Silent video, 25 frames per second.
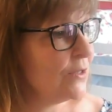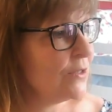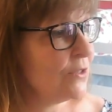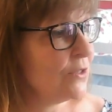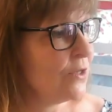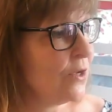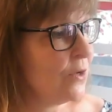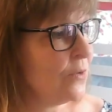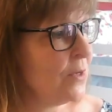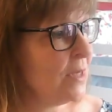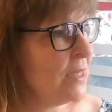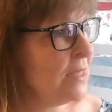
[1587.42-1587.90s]

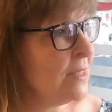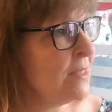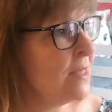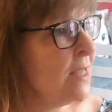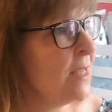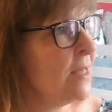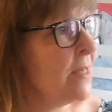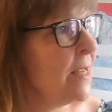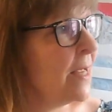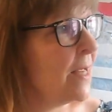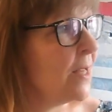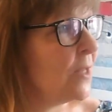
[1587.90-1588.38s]
So in
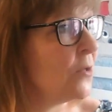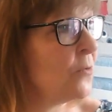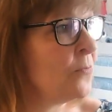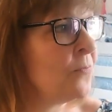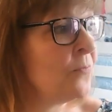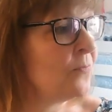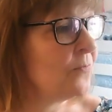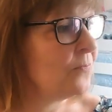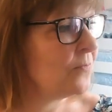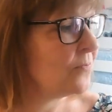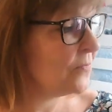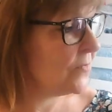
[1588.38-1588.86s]

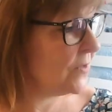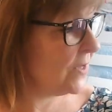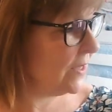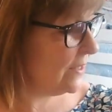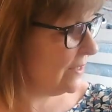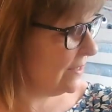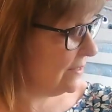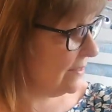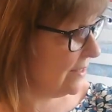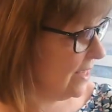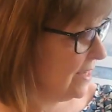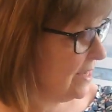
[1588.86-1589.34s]
Dunelm,
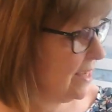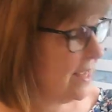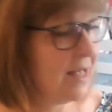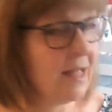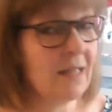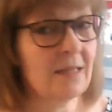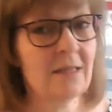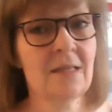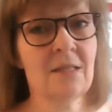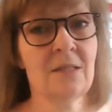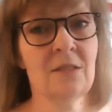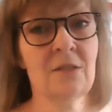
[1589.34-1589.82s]
they
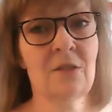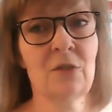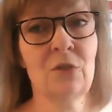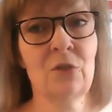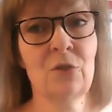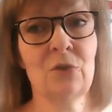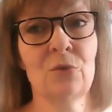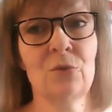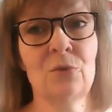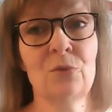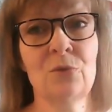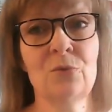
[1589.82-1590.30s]
had this
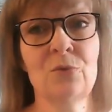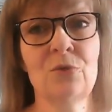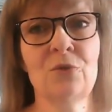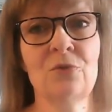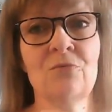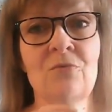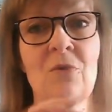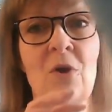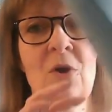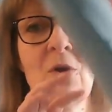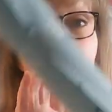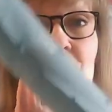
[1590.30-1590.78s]
huge
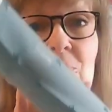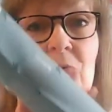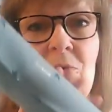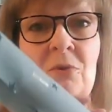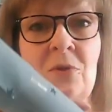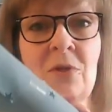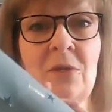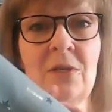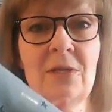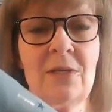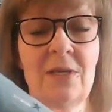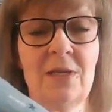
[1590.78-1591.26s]

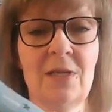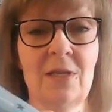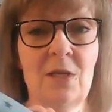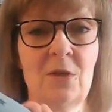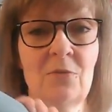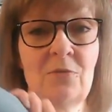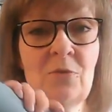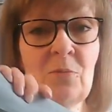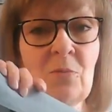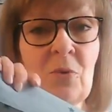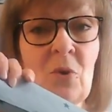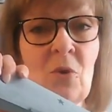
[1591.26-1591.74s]
roll
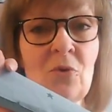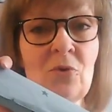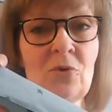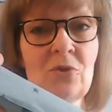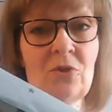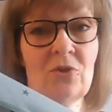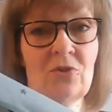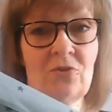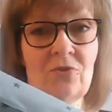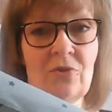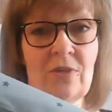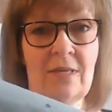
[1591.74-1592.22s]
of
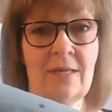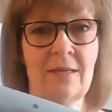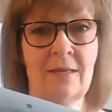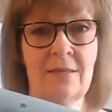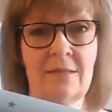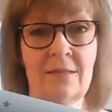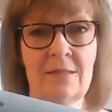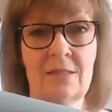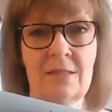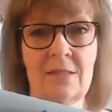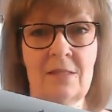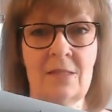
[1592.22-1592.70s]

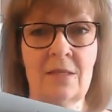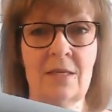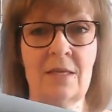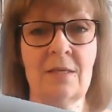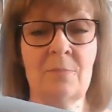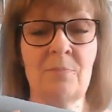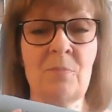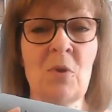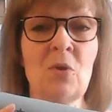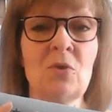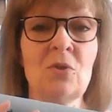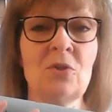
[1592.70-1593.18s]
upholstery,
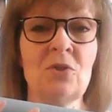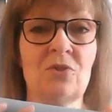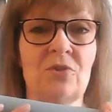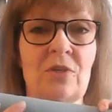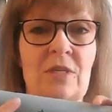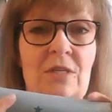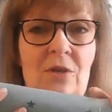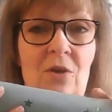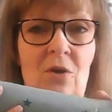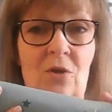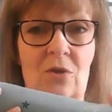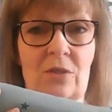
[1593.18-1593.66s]

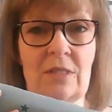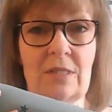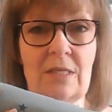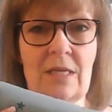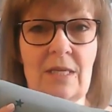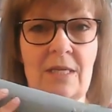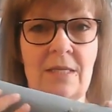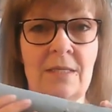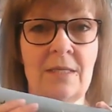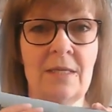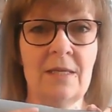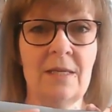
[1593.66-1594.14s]
upholstery
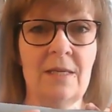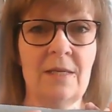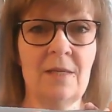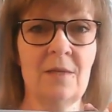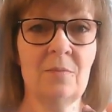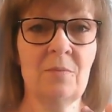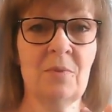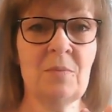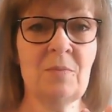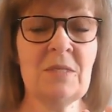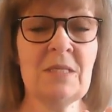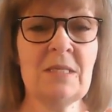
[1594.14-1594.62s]
cotton,
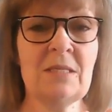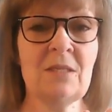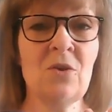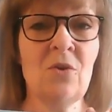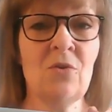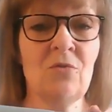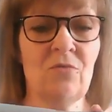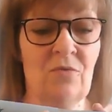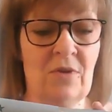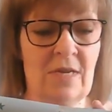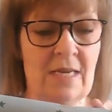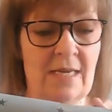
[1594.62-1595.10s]
but I mean, it's
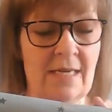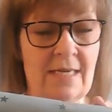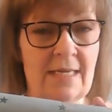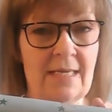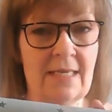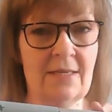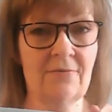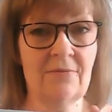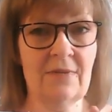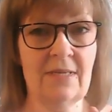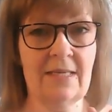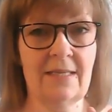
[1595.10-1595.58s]
not
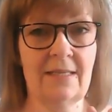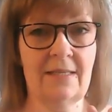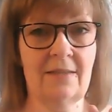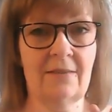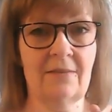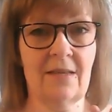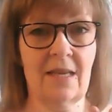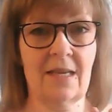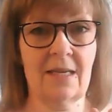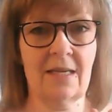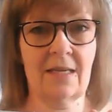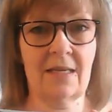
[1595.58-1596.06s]
really, really
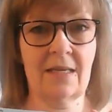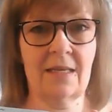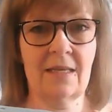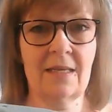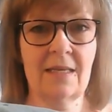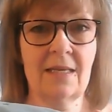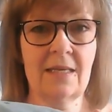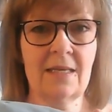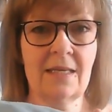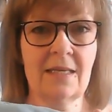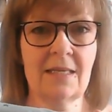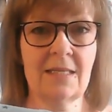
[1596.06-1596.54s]
thick.
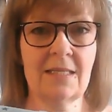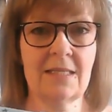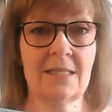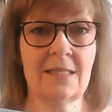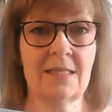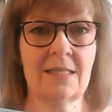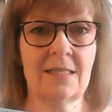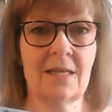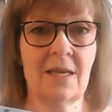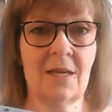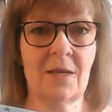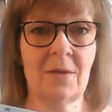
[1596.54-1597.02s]

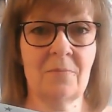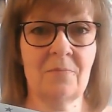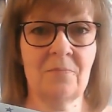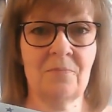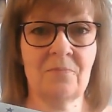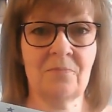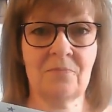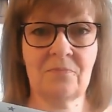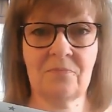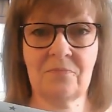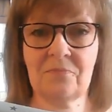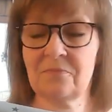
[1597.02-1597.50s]
It's,
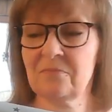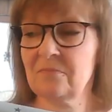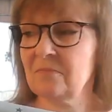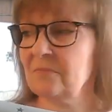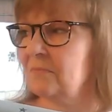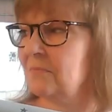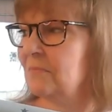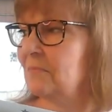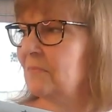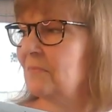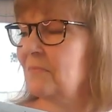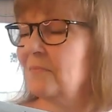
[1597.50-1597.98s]
um,
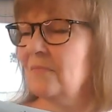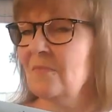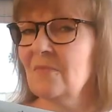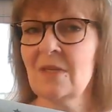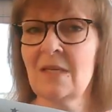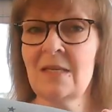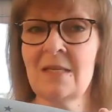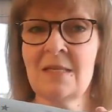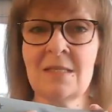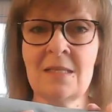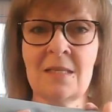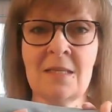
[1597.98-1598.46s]

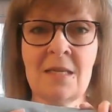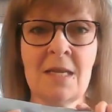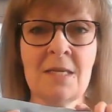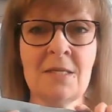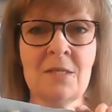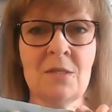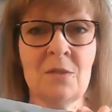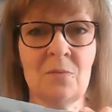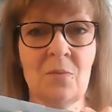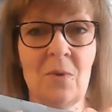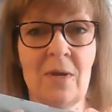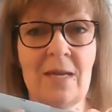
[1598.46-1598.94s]
it's a
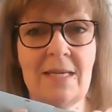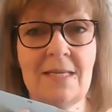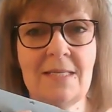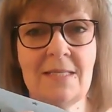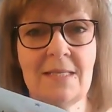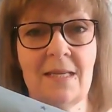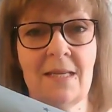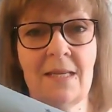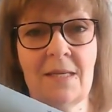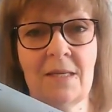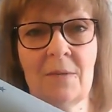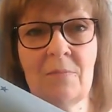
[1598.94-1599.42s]
nice
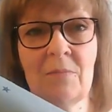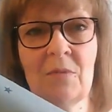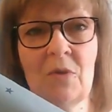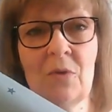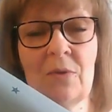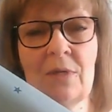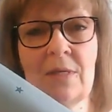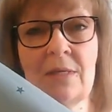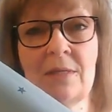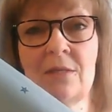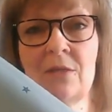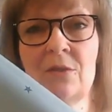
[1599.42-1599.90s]
weight and I'm
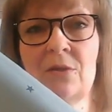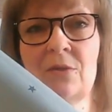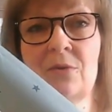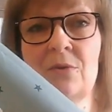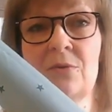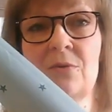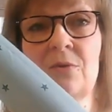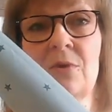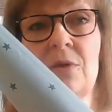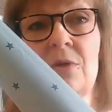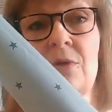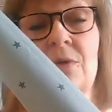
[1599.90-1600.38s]
going
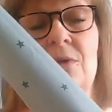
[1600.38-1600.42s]
to